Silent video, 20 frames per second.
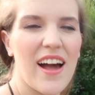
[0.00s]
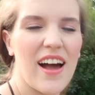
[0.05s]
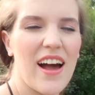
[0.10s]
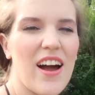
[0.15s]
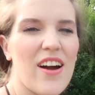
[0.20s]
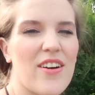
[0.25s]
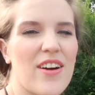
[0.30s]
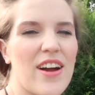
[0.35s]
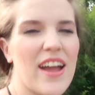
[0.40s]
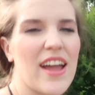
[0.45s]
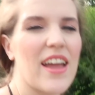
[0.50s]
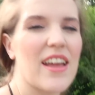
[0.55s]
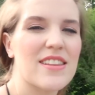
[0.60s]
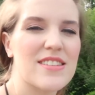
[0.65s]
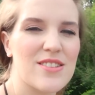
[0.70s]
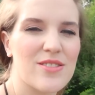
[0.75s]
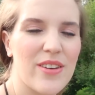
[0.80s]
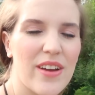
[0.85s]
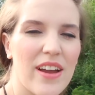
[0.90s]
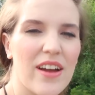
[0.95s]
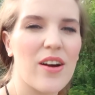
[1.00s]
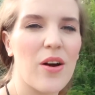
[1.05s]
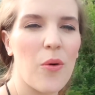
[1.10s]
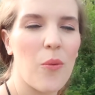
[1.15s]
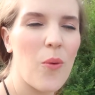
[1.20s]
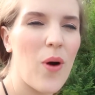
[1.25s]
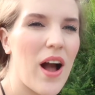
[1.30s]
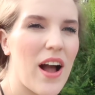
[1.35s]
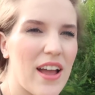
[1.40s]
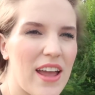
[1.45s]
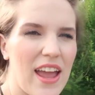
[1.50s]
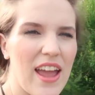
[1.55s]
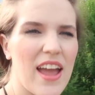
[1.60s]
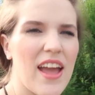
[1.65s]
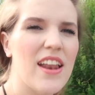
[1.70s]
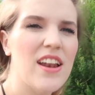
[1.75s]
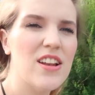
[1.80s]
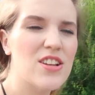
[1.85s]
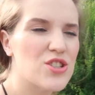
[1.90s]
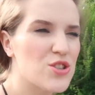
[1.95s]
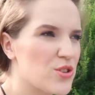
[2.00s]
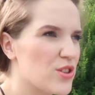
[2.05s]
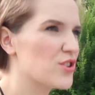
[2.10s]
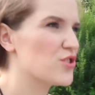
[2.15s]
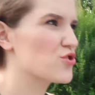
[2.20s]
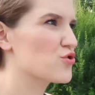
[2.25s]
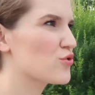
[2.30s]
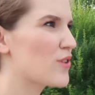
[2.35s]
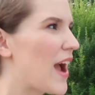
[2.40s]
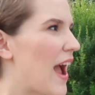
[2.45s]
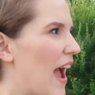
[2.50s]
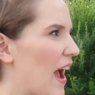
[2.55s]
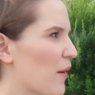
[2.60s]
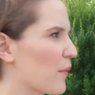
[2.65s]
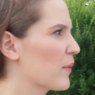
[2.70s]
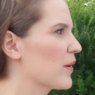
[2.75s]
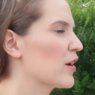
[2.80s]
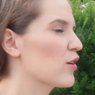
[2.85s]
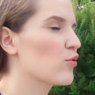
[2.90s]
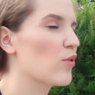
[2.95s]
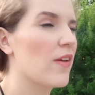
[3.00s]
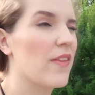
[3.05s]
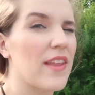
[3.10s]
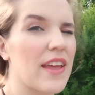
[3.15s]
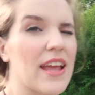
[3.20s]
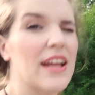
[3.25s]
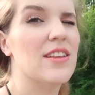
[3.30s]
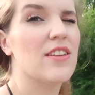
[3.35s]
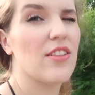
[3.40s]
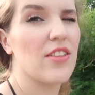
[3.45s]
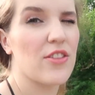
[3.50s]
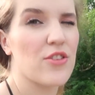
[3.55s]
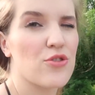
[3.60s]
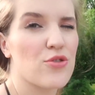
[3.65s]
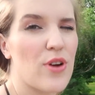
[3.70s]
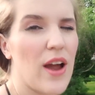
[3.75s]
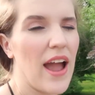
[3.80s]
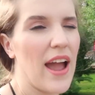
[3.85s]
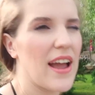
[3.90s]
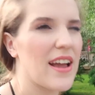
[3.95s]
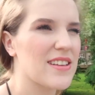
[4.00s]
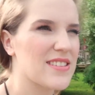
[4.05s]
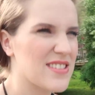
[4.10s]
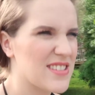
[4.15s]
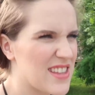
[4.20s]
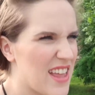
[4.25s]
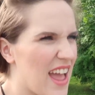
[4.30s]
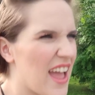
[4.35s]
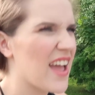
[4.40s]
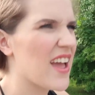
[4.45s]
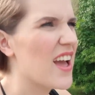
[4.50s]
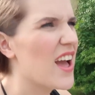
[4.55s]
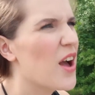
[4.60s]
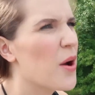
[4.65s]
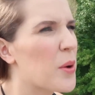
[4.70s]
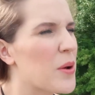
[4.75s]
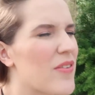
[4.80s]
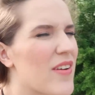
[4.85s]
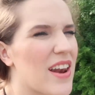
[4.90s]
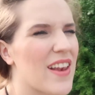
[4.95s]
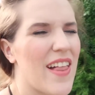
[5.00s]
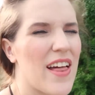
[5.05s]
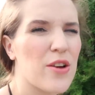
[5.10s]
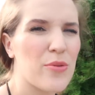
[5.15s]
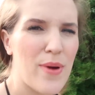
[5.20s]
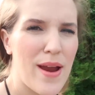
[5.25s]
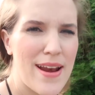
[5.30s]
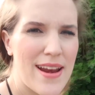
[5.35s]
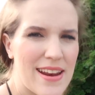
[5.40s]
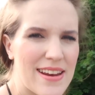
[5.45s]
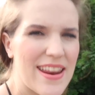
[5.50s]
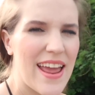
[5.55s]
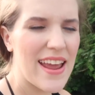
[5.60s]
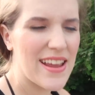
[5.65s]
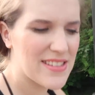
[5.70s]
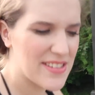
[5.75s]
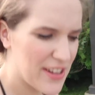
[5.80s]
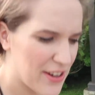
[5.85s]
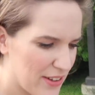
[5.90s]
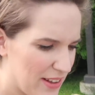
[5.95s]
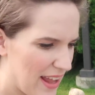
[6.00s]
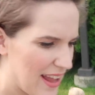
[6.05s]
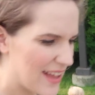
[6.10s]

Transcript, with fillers: All right, so we are walking to the track. We're gonna run the kids on the track because we've had a lot of rainy days here